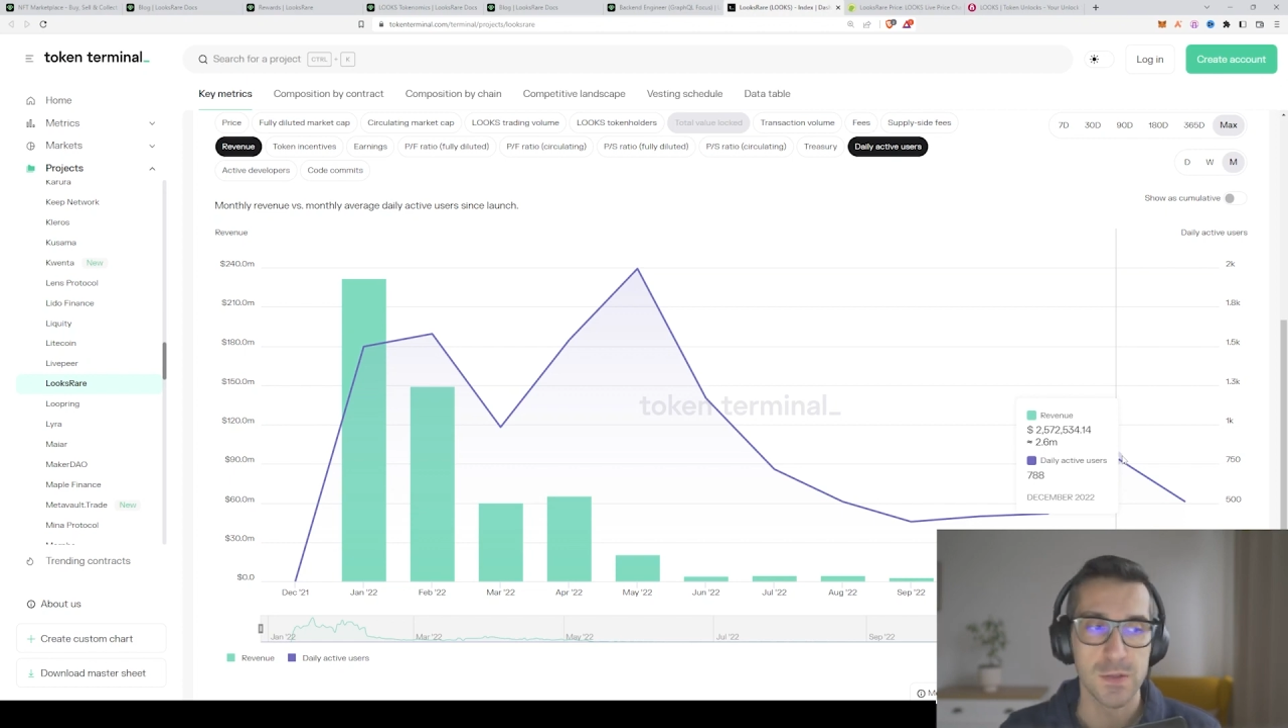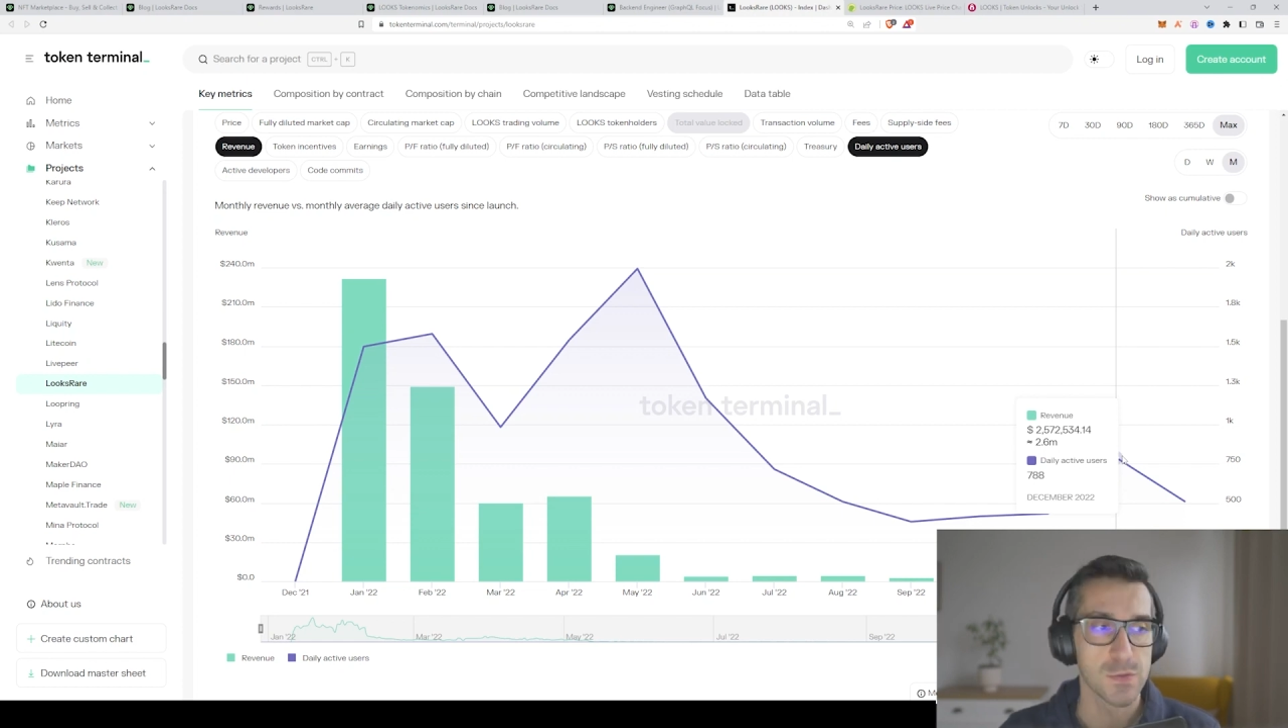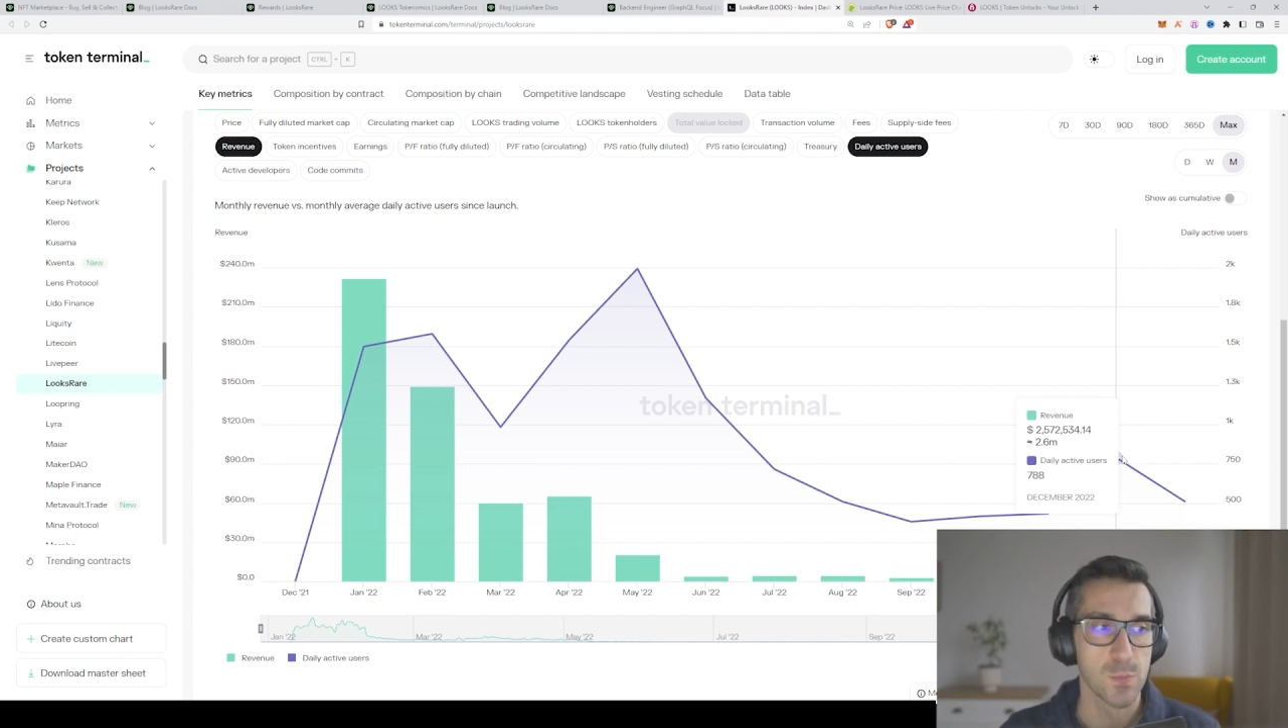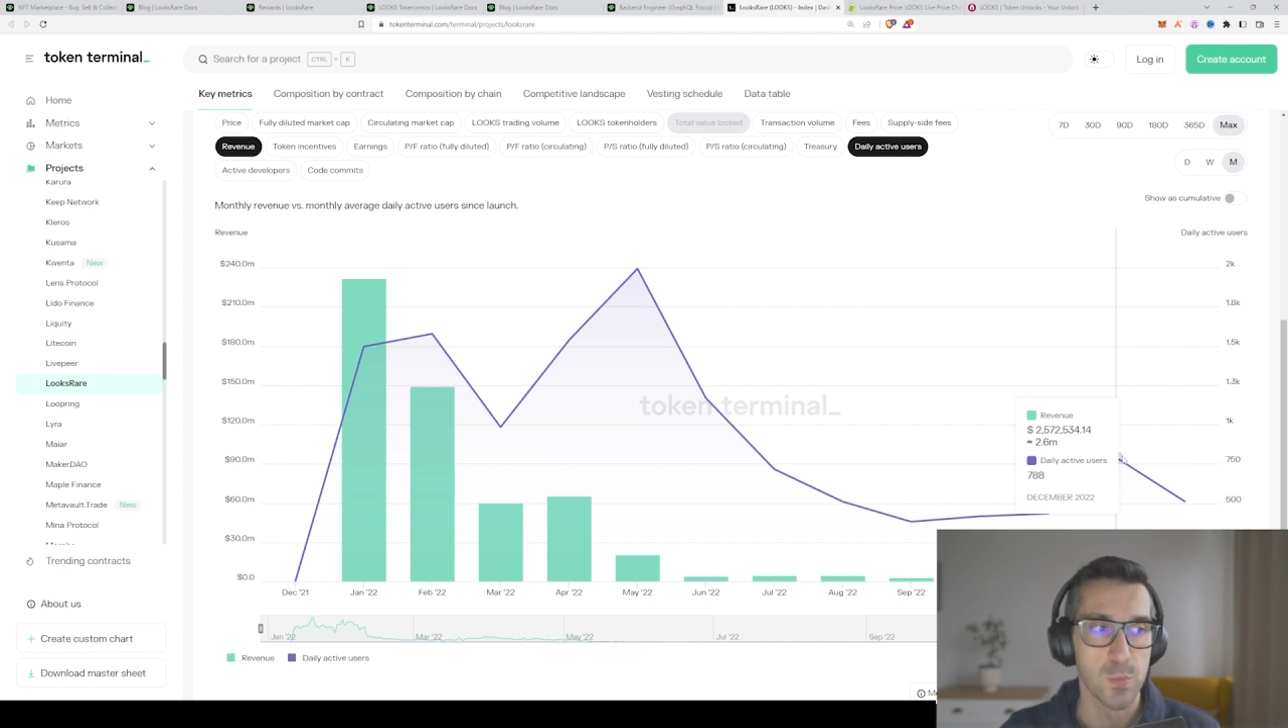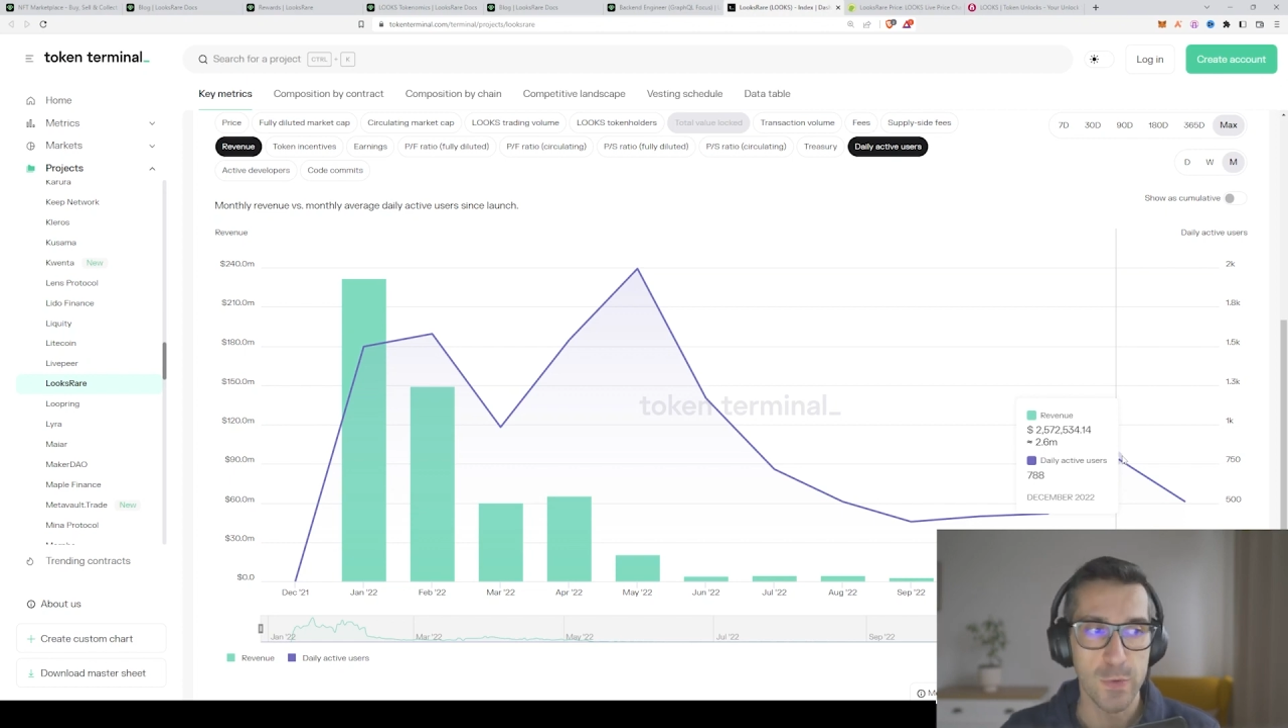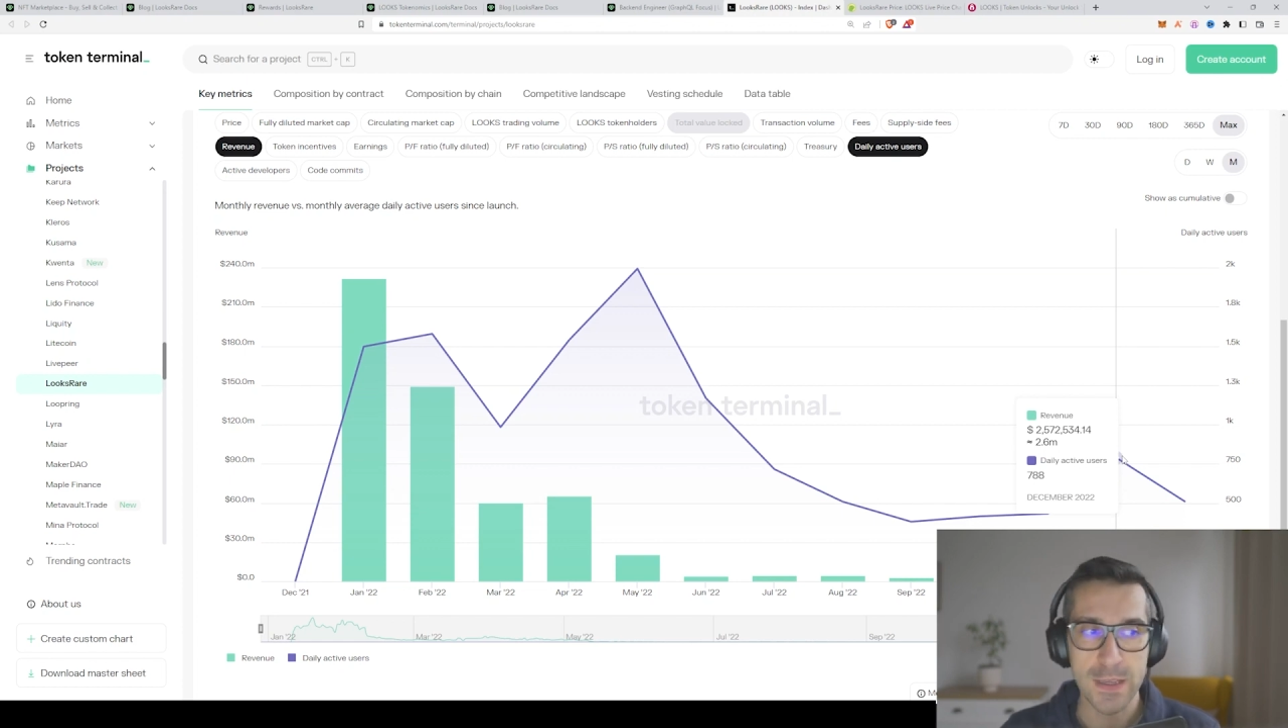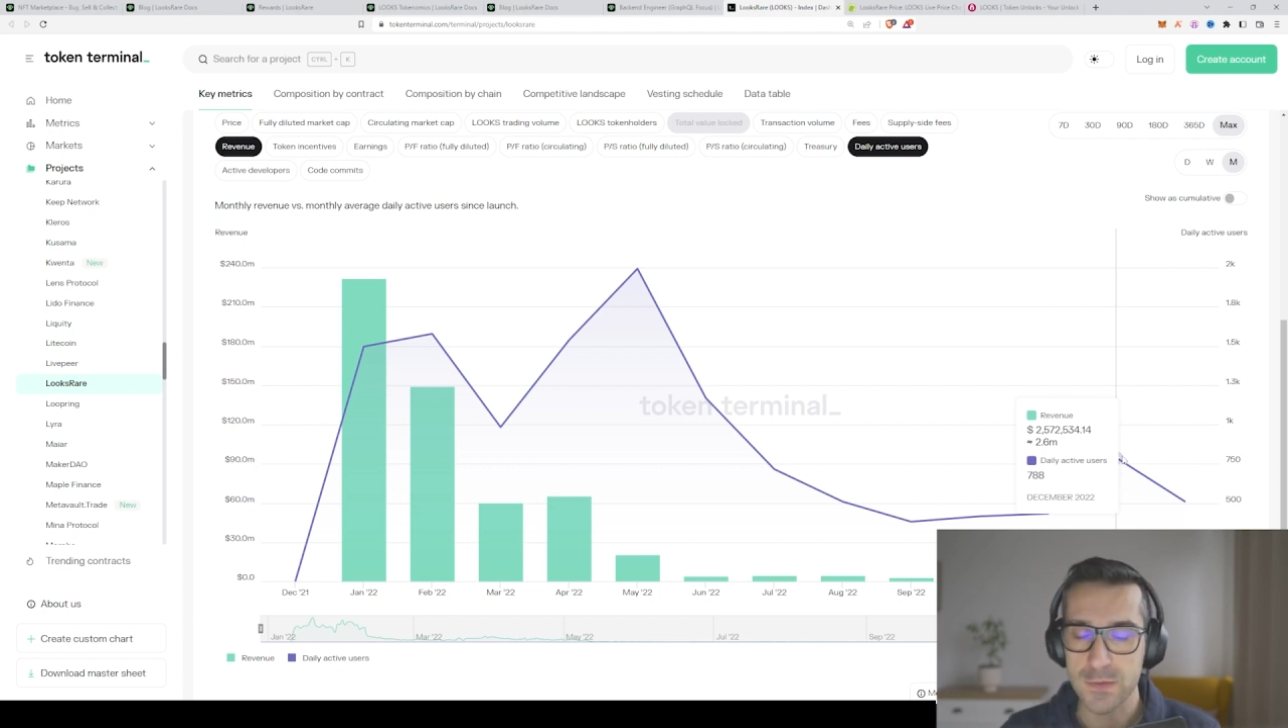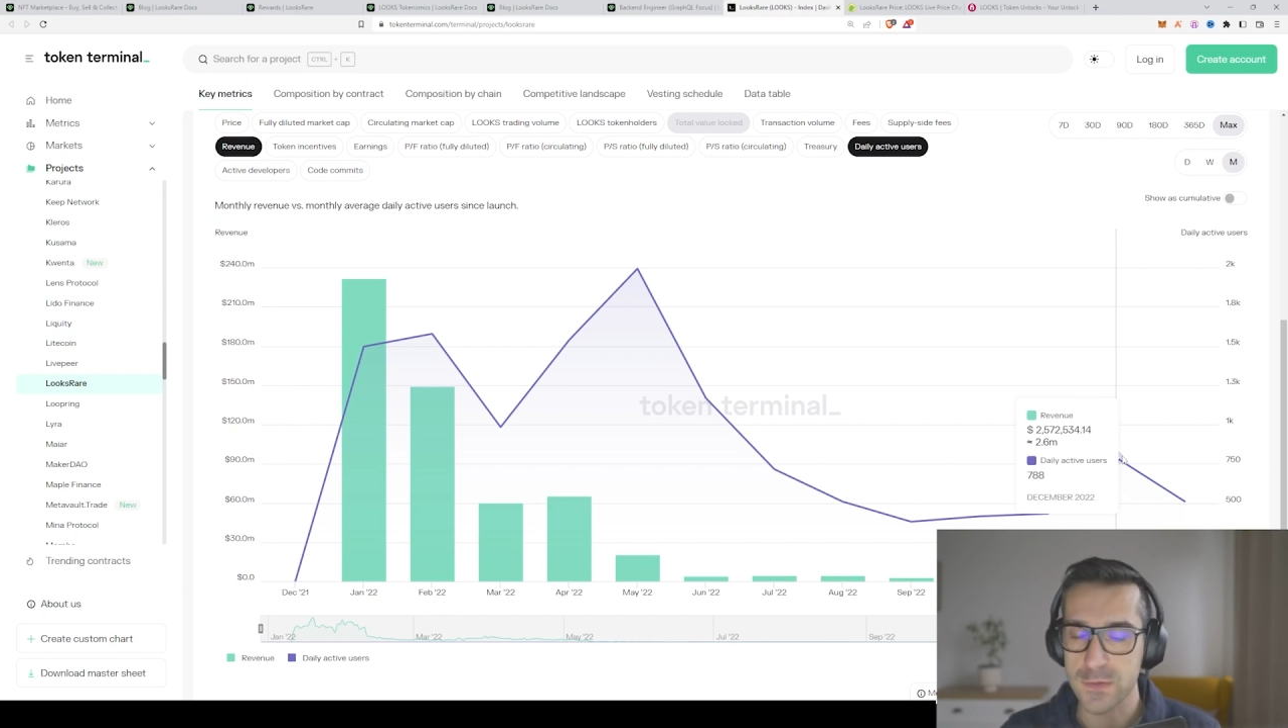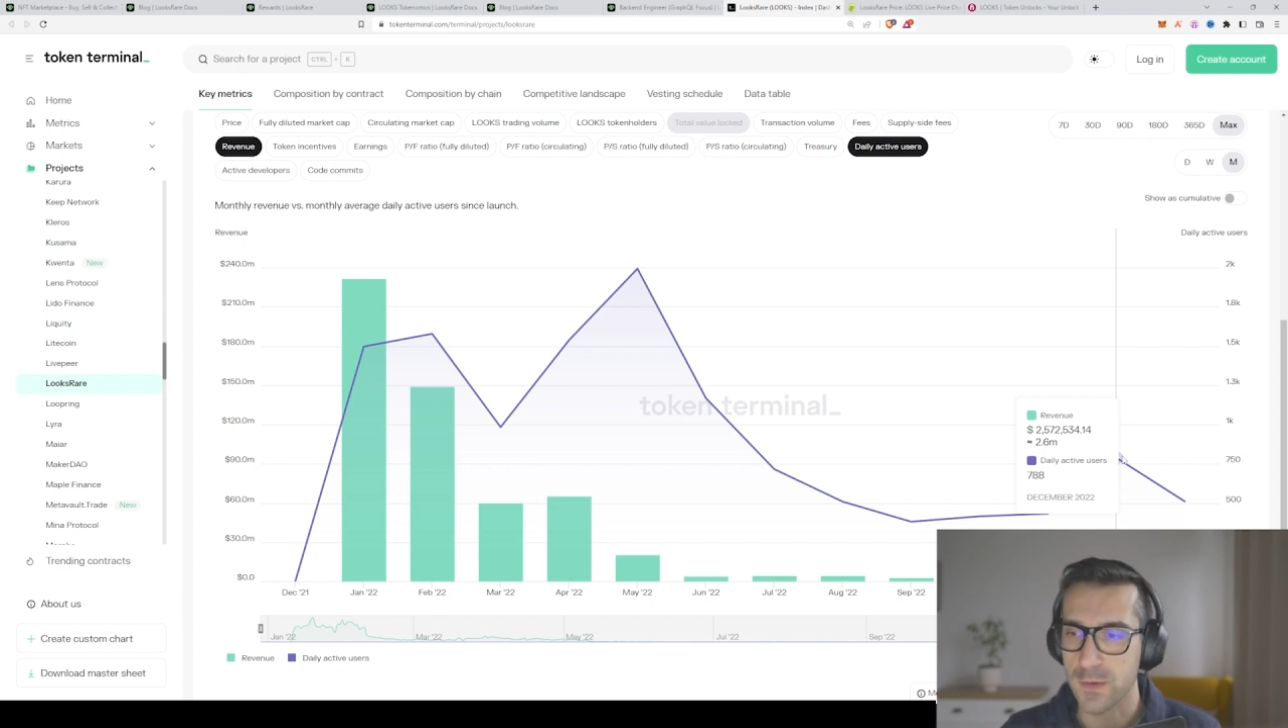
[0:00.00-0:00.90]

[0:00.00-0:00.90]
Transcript: to bring to